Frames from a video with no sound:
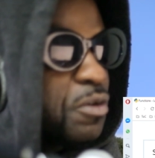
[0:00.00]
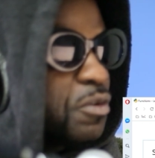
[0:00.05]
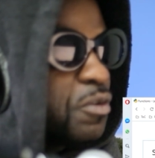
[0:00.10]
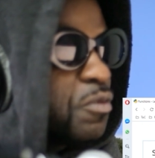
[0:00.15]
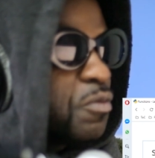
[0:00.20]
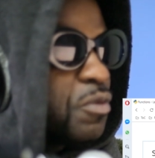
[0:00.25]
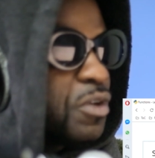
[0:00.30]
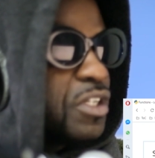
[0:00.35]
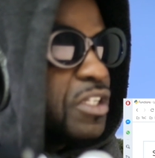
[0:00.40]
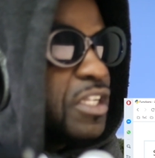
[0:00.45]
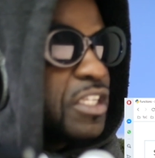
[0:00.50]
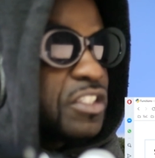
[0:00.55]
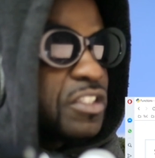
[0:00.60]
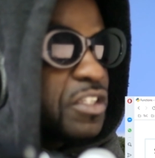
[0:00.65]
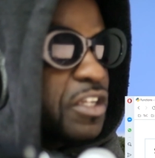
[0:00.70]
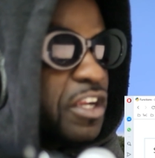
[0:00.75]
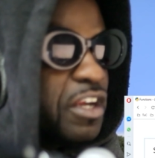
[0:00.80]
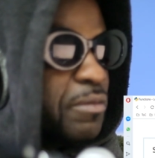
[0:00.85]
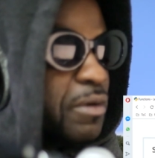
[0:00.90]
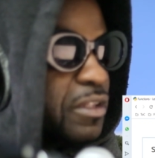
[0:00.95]
Well, it doesn't care
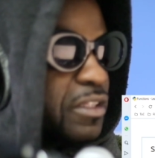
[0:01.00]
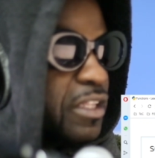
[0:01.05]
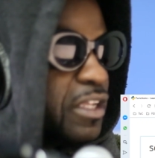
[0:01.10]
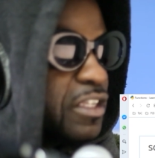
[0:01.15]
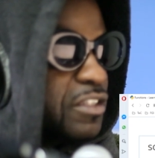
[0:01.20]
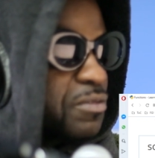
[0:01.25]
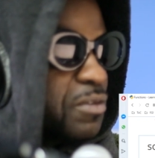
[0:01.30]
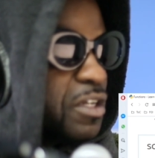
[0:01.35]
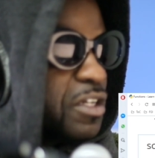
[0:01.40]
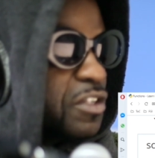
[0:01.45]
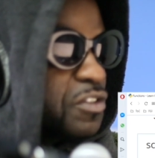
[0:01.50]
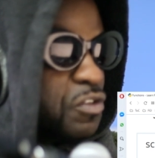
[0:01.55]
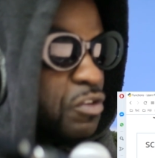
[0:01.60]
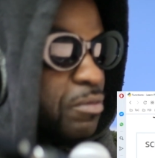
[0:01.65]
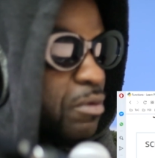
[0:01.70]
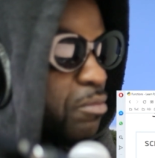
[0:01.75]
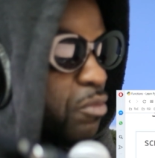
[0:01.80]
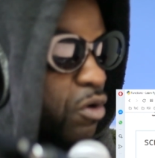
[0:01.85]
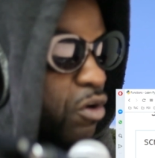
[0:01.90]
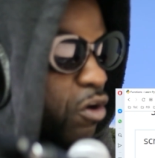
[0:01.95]
about this, right? It doesn't know about
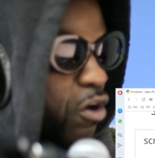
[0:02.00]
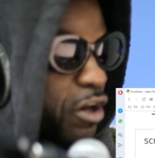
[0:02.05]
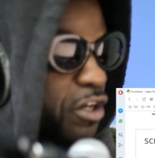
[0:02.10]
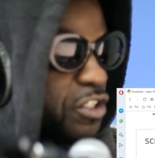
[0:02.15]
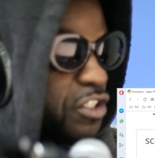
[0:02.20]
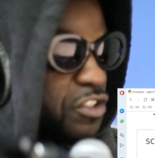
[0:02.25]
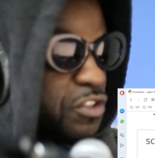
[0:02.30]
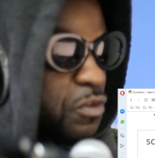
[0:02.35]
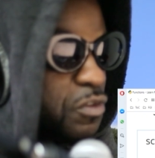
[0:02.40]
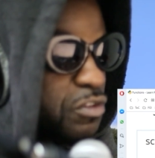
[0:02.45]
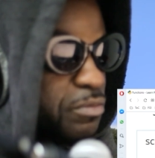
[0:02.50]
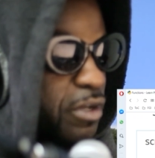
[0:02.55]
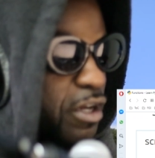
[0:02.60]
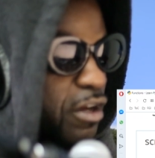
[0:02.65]
more R. It just knows about